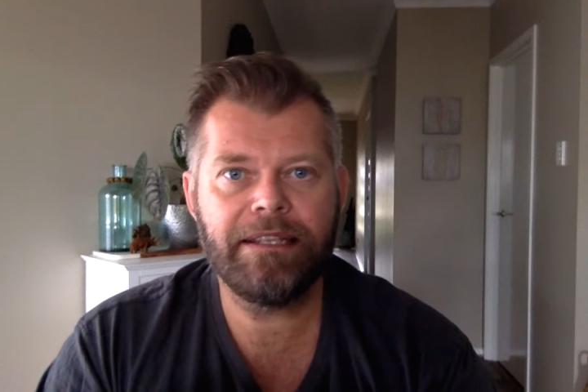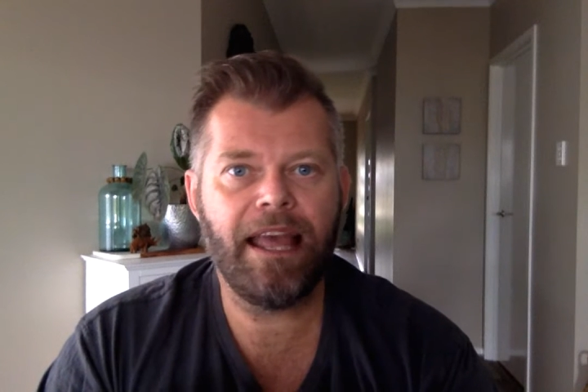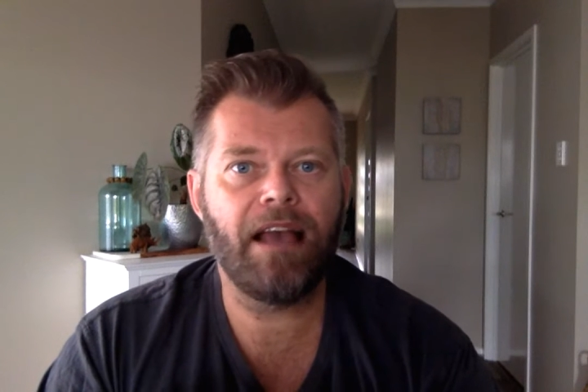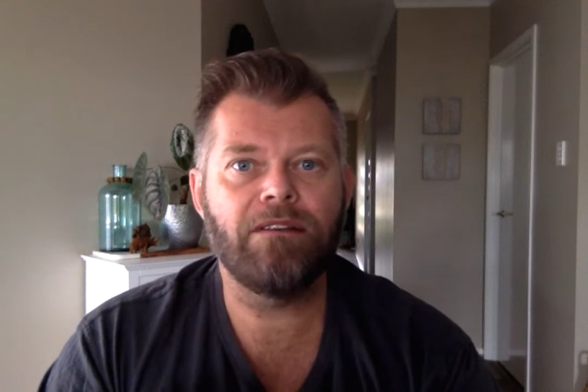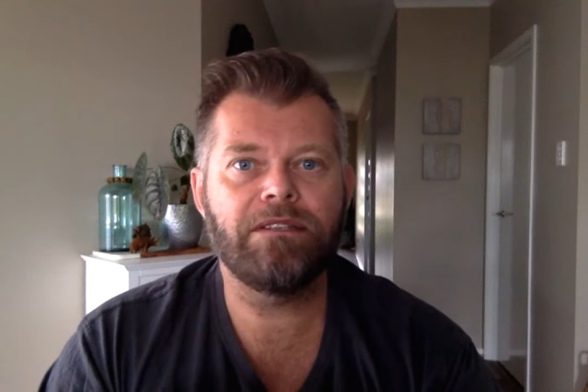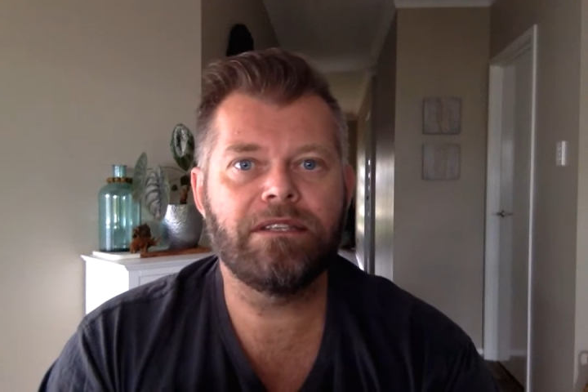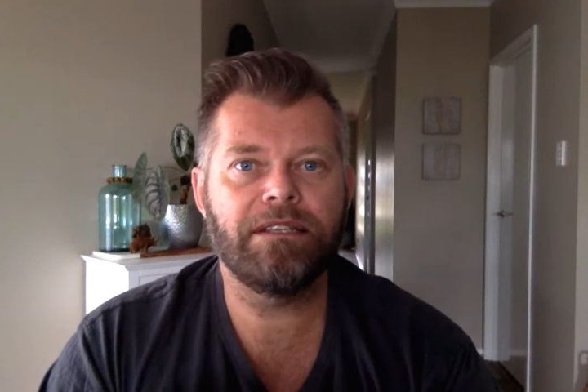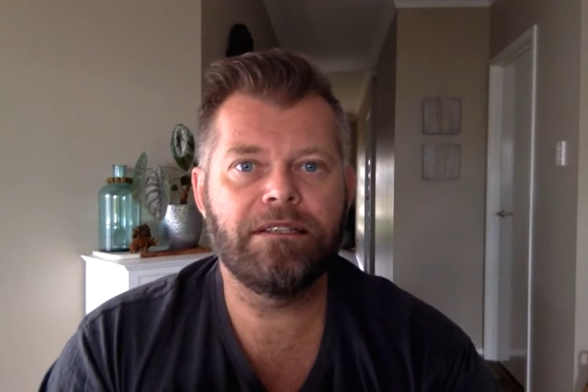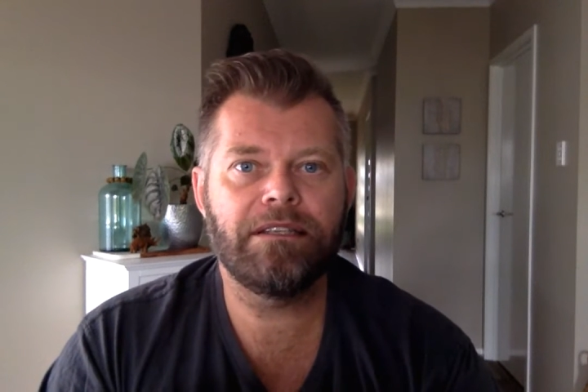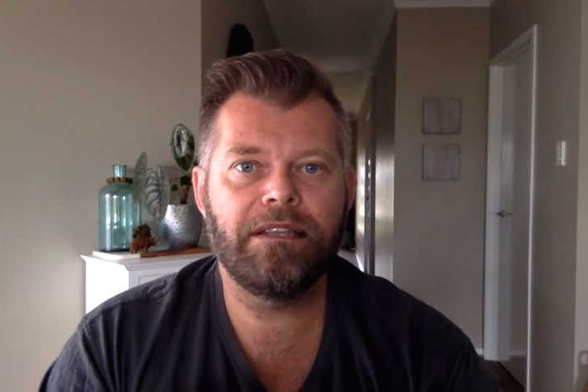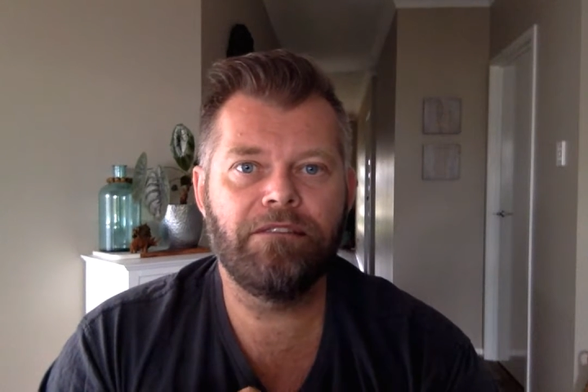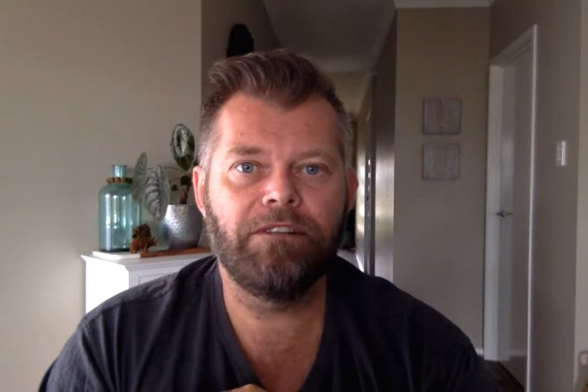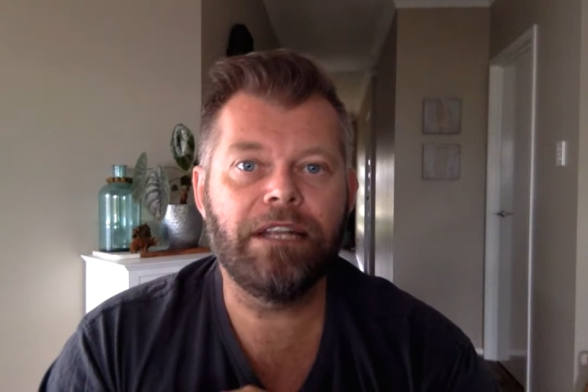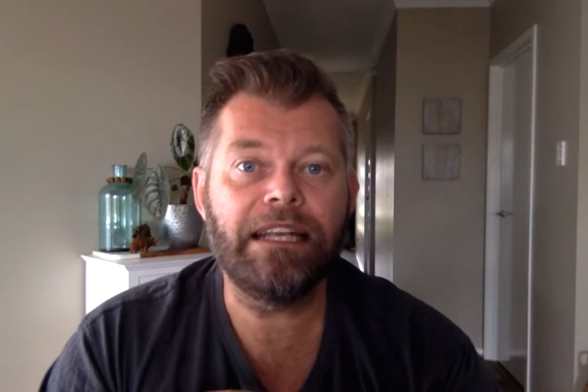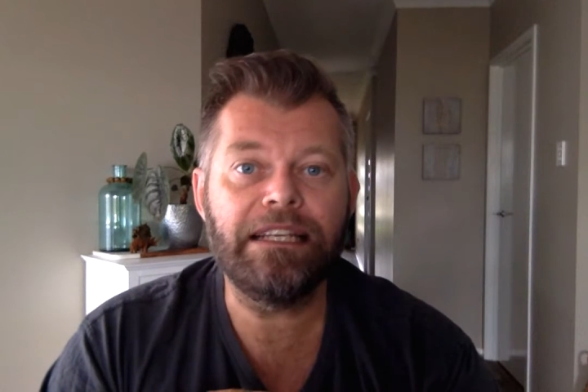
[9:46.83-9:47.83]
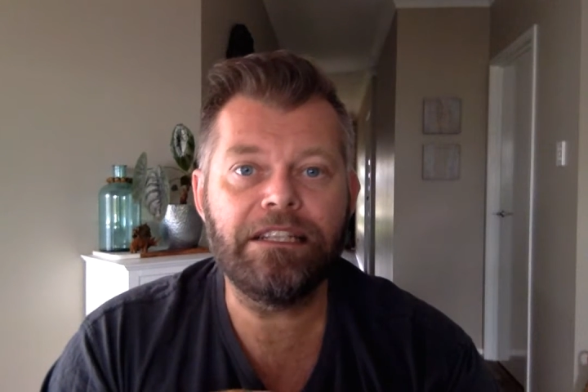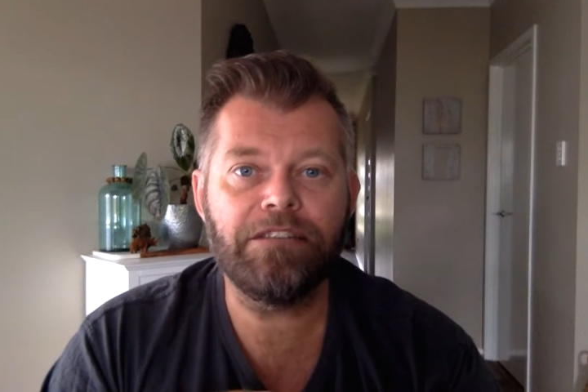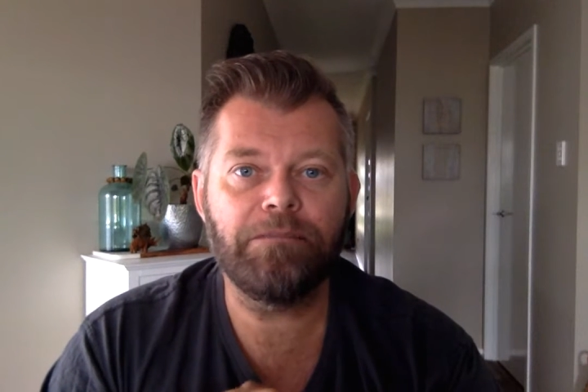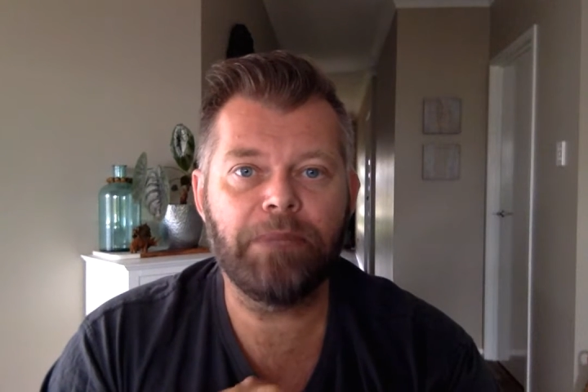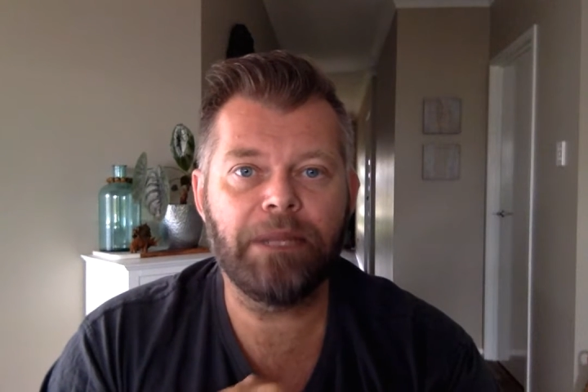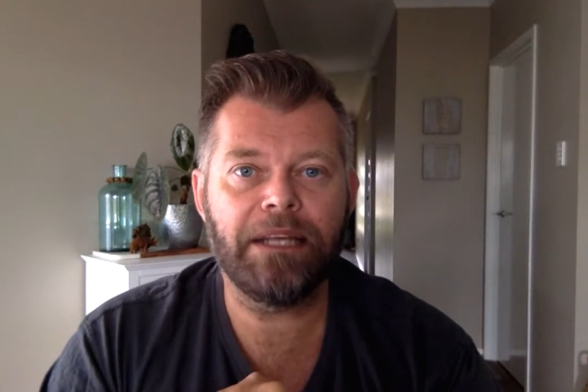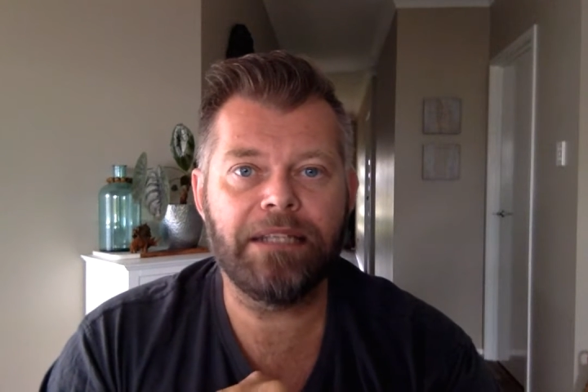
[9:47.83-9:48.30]
now since the release
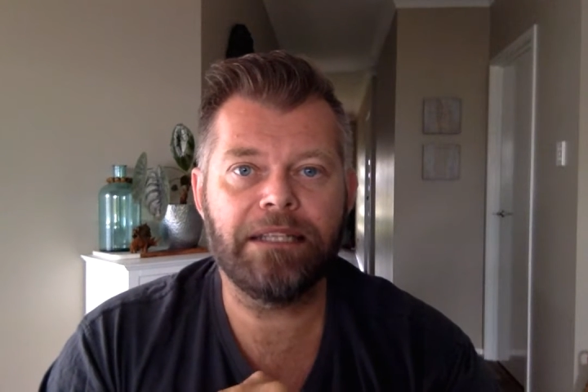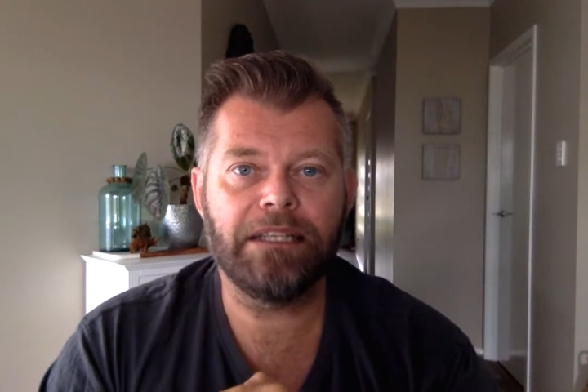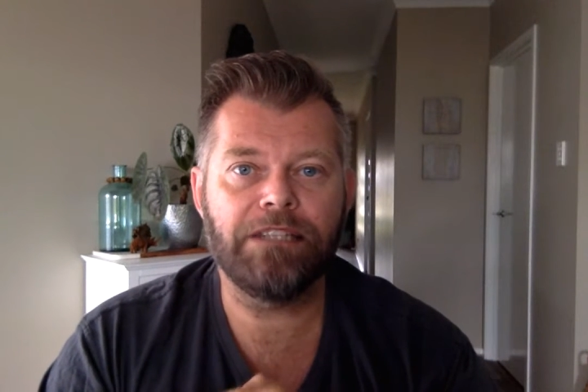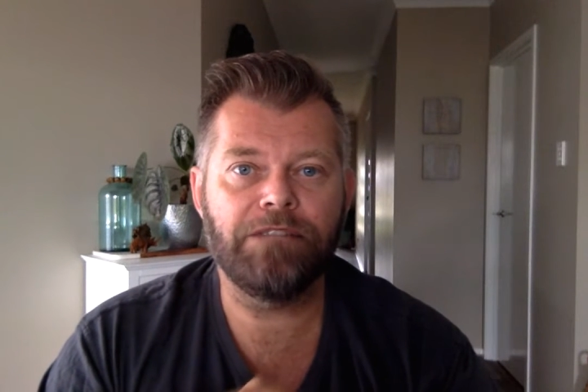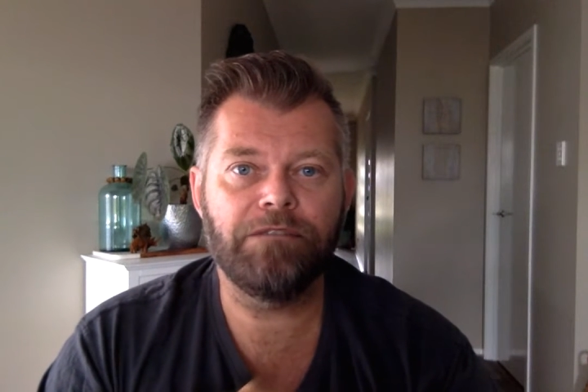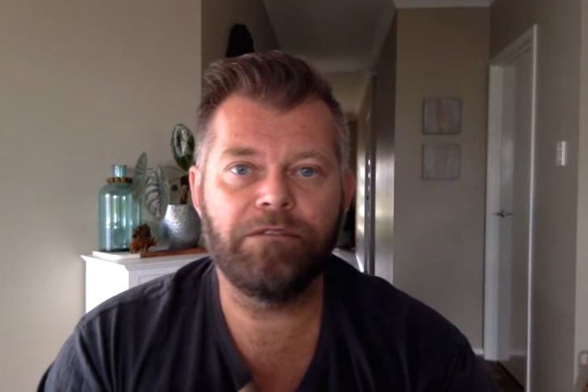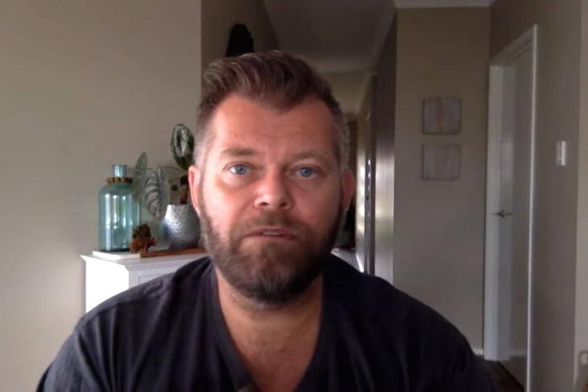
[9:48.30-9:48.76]
of PlayStation